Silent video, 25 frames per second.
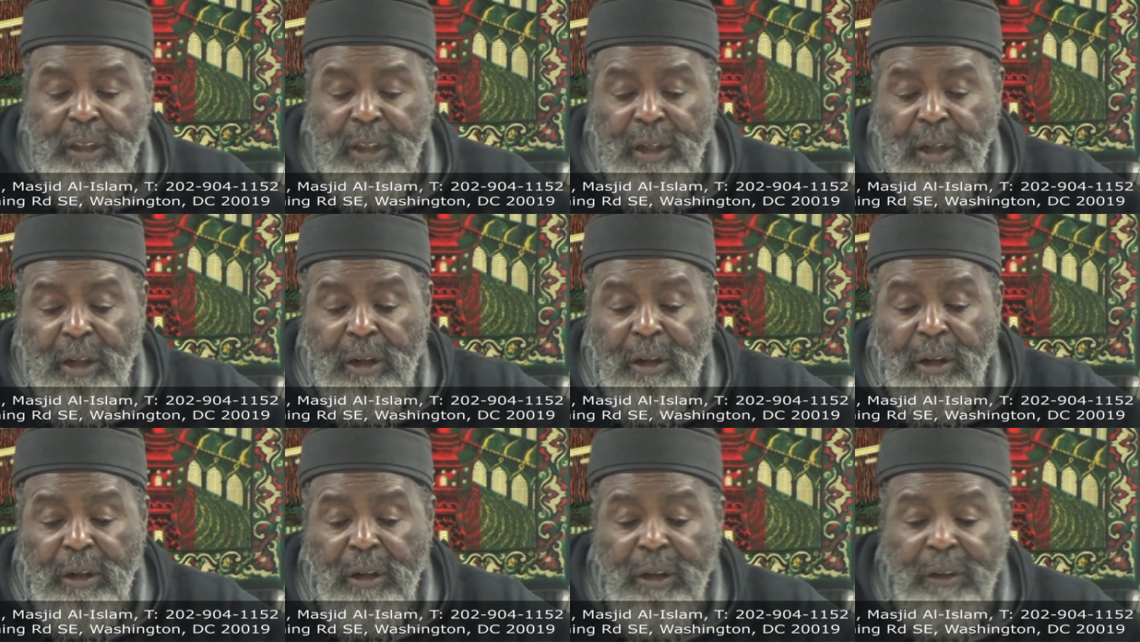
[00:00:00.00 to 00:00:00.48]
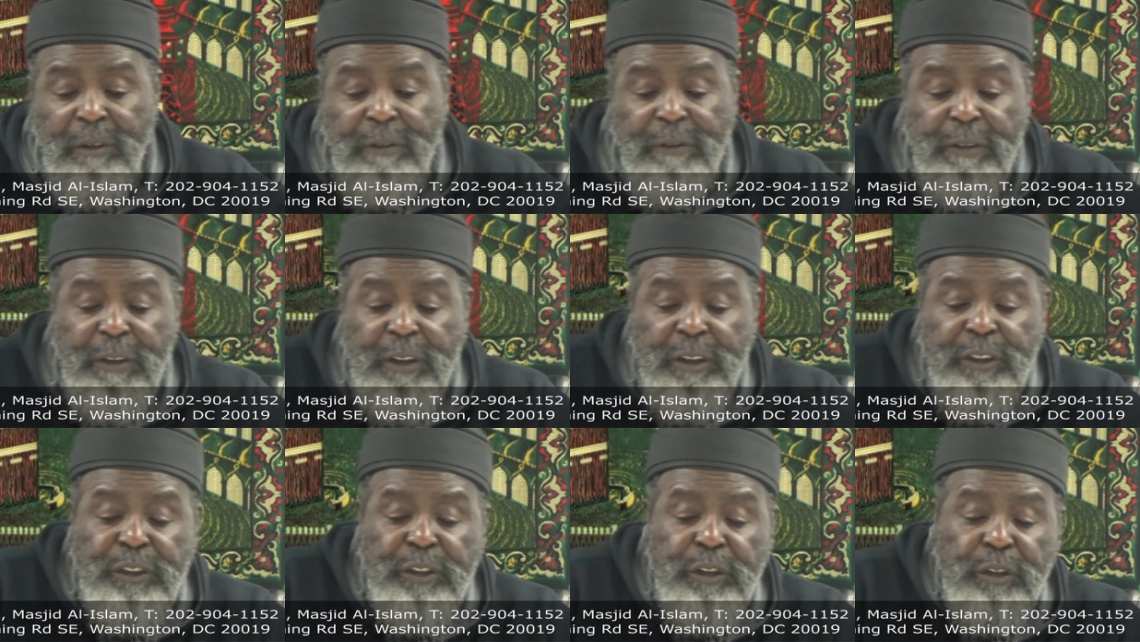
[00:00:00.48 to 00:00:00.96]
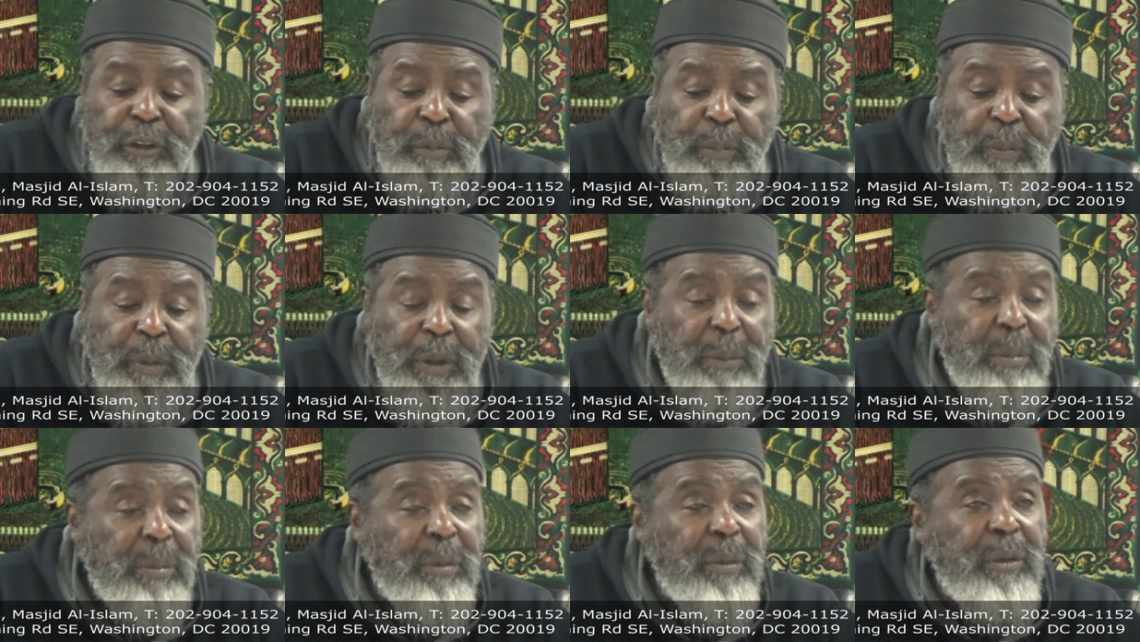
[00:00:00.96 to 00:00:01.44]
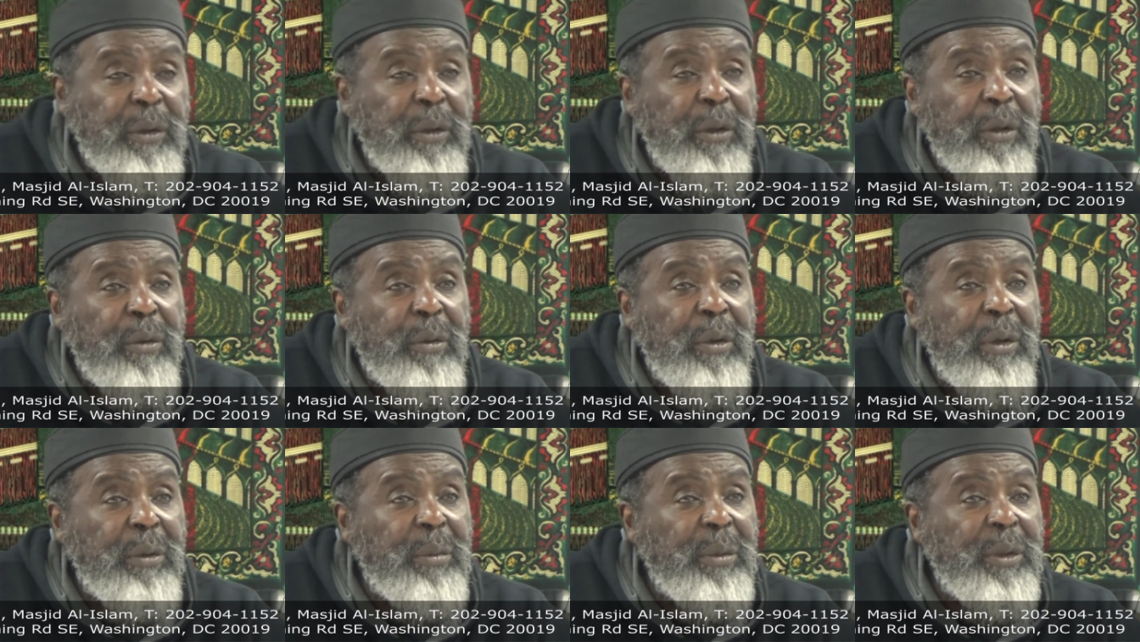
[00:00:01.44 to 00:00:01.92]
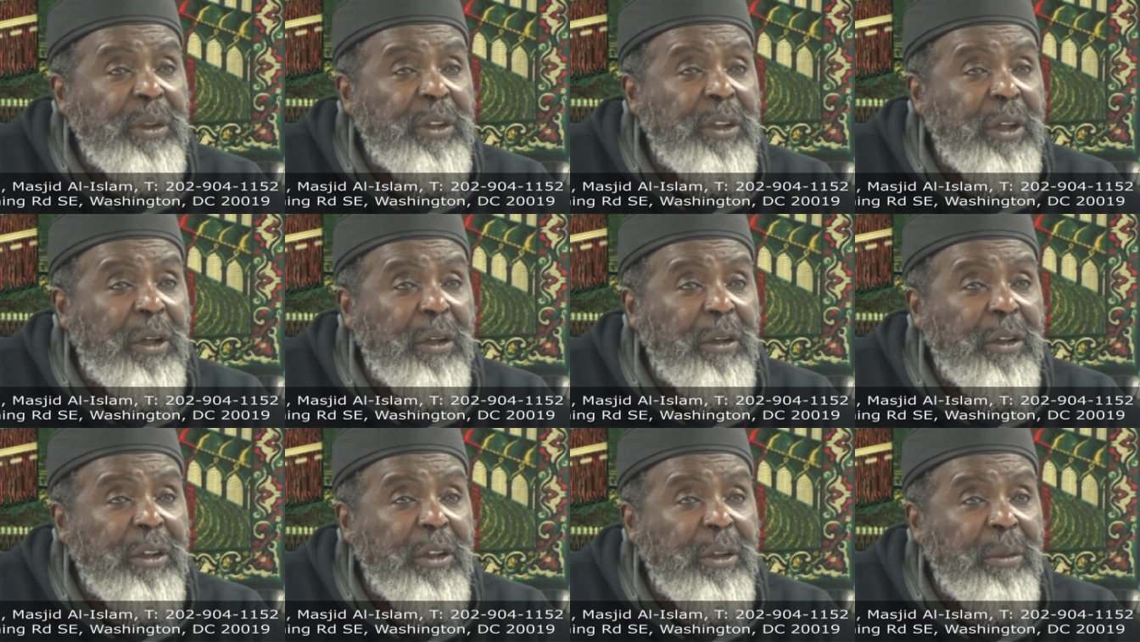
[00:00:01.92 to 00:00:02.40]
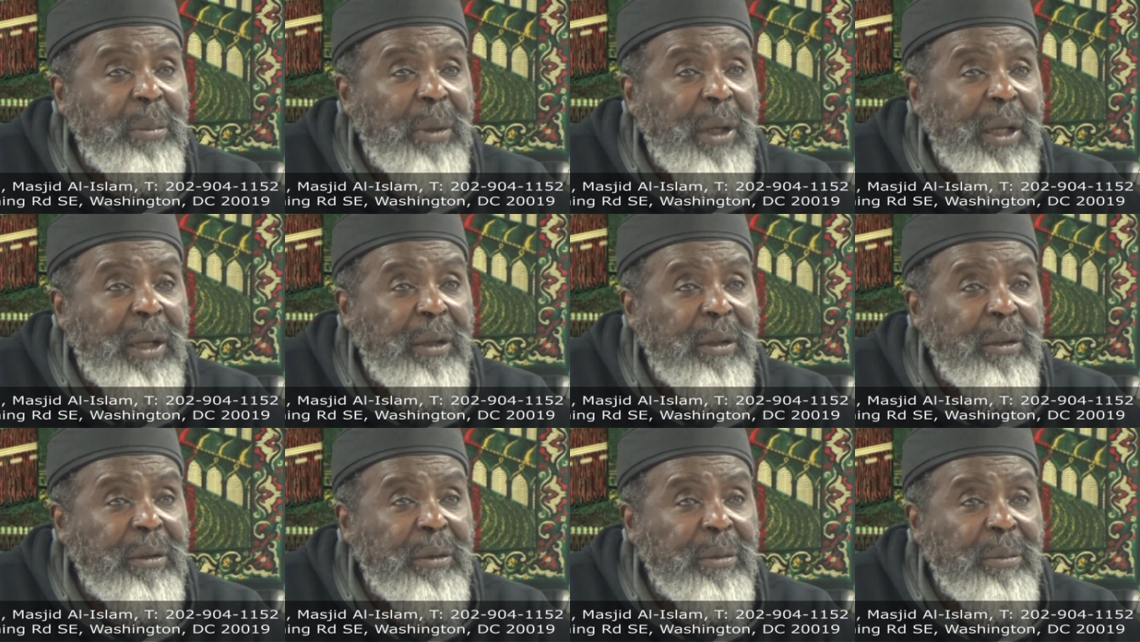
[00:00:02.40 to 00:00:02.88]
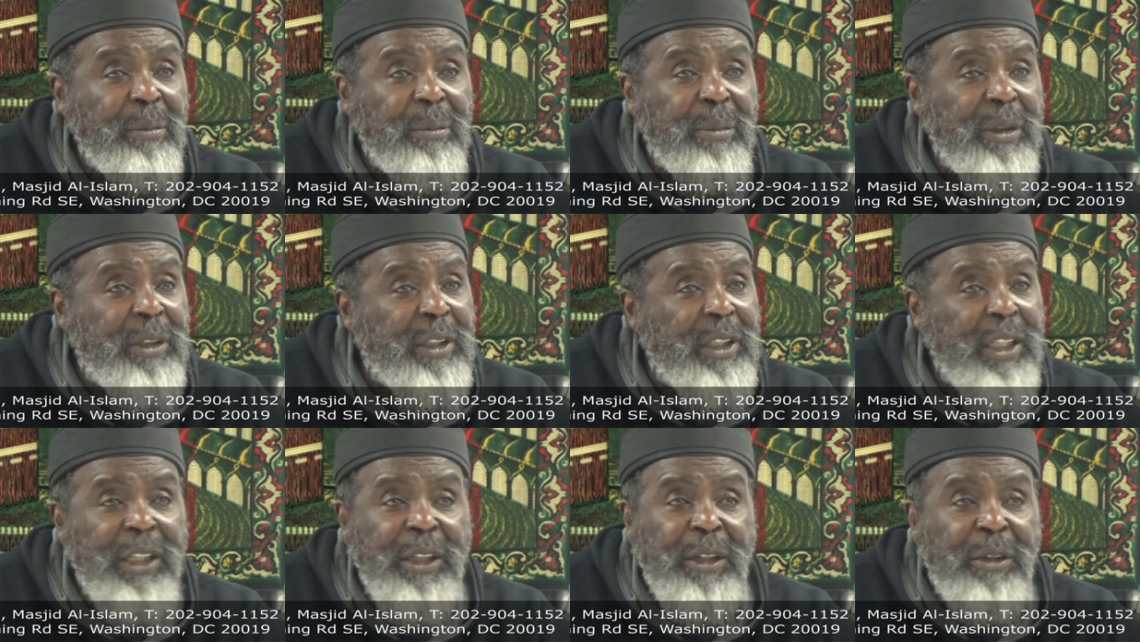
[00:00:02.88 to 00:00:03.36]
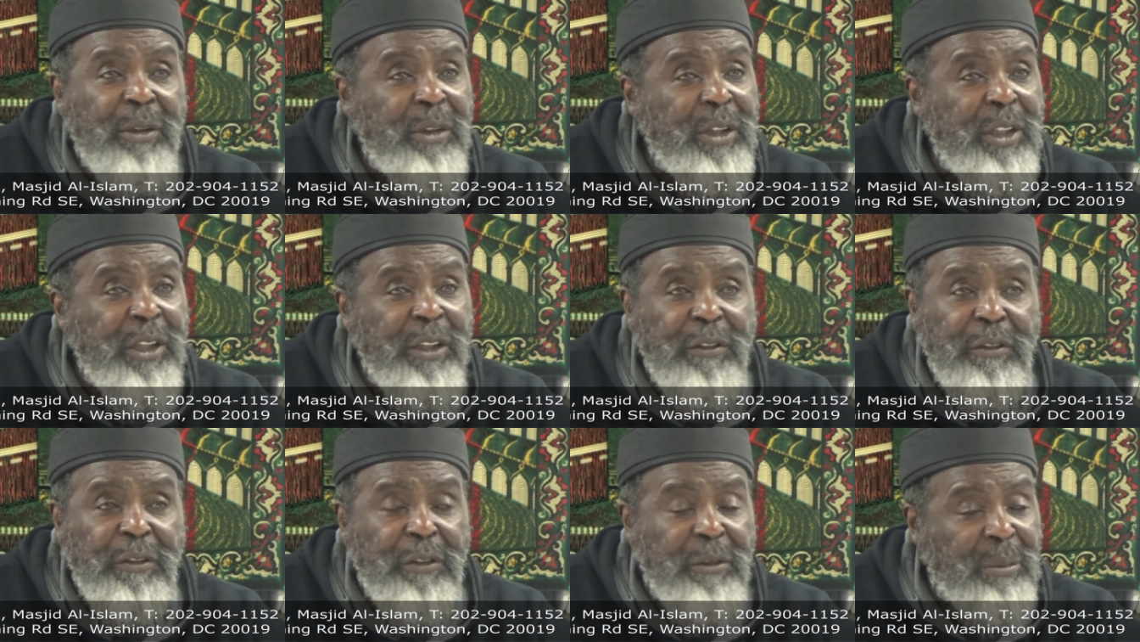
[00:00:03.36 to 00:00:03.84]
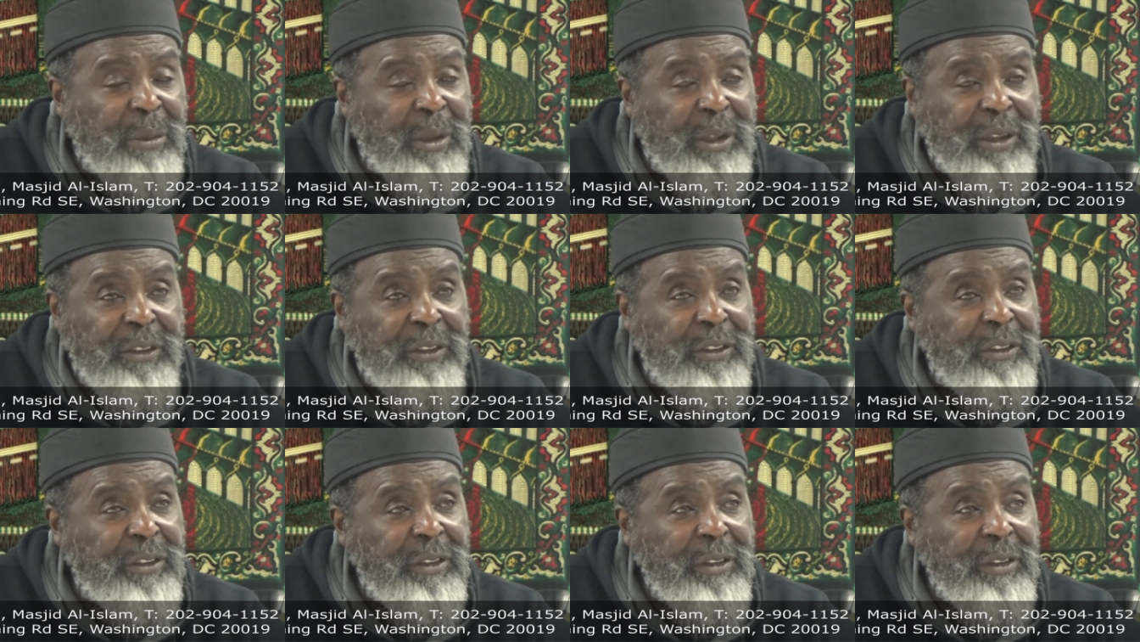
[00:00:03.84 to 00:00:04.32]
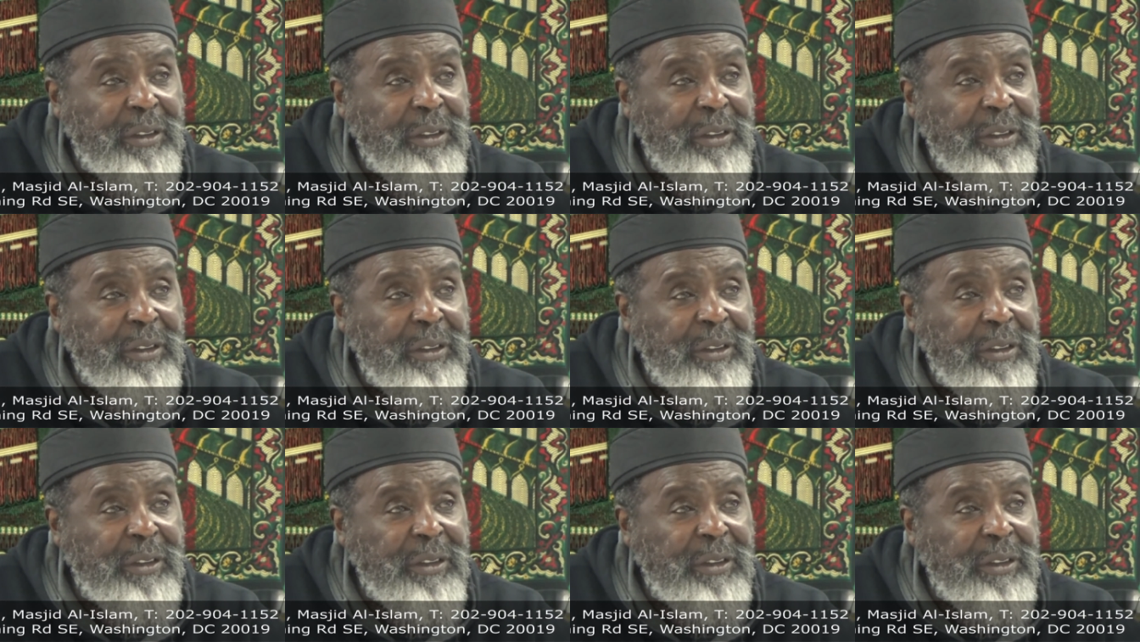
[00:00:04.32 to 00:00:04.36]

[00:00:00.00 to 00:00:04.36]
All the functional people know what we're talking about, but they don't hear from us.